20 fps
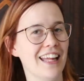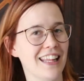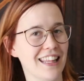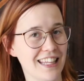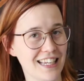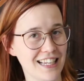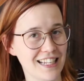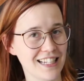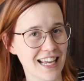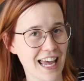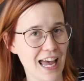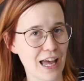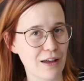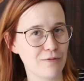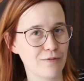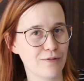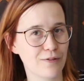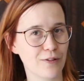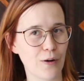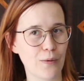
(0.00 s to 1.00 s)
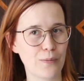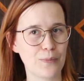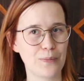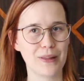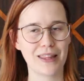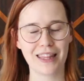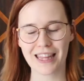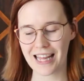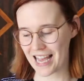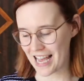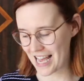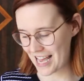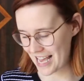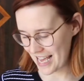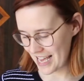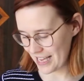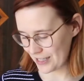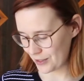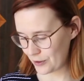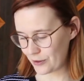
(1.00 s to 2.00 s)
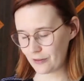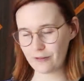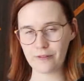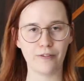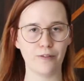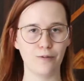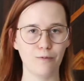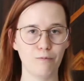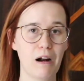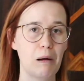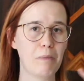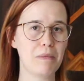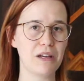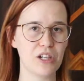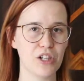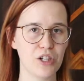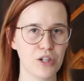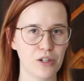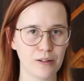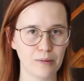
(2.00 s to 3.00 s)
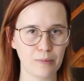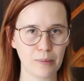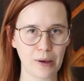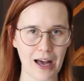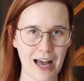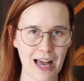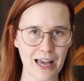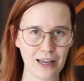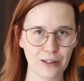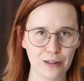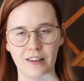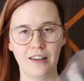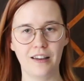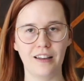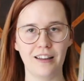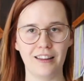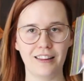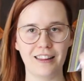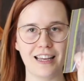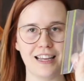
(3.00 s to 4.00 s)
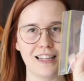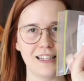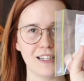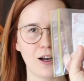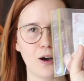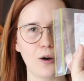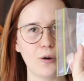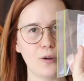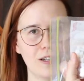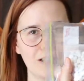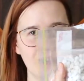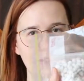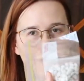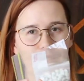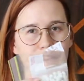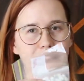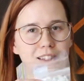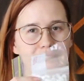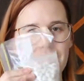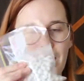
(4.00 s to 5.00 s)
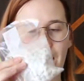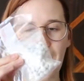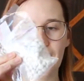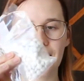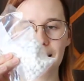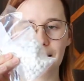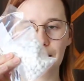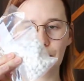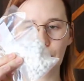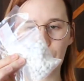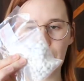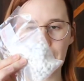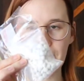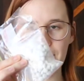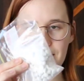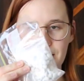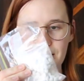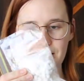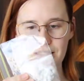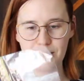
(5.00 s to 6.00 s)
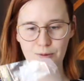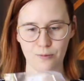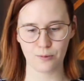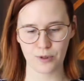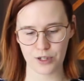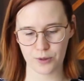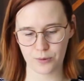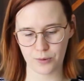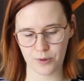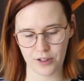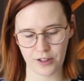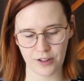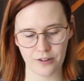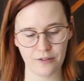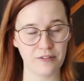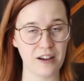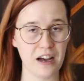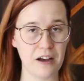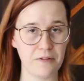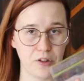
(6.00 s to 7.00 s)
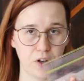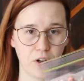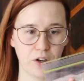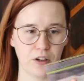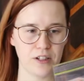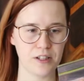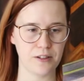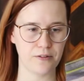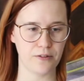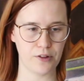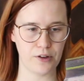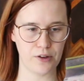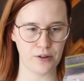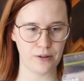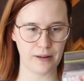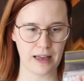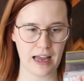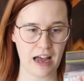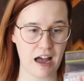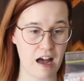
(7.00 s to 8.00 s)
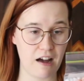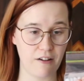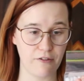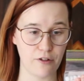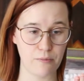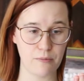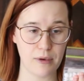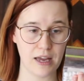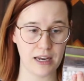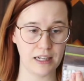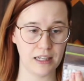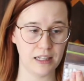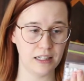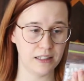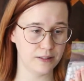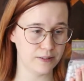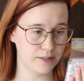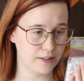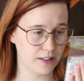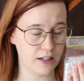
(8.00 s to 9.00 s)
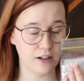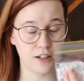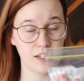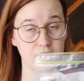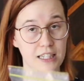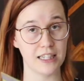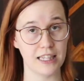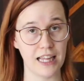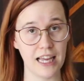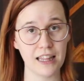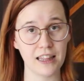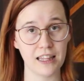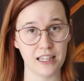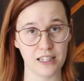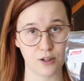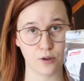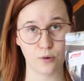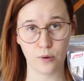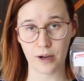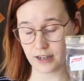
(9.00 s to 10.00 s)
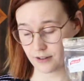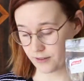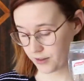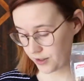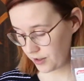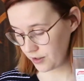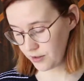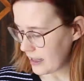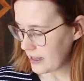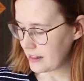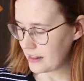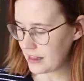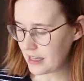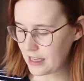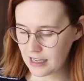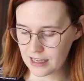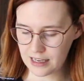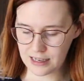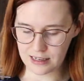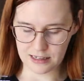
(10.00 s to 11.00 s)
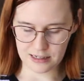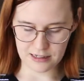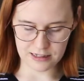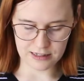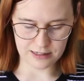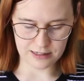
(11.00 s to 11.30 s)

These came from their sort of rummage pile. There's a whole little tiny little buttons, which were $5 for however many there is in there. There's quite a few. And then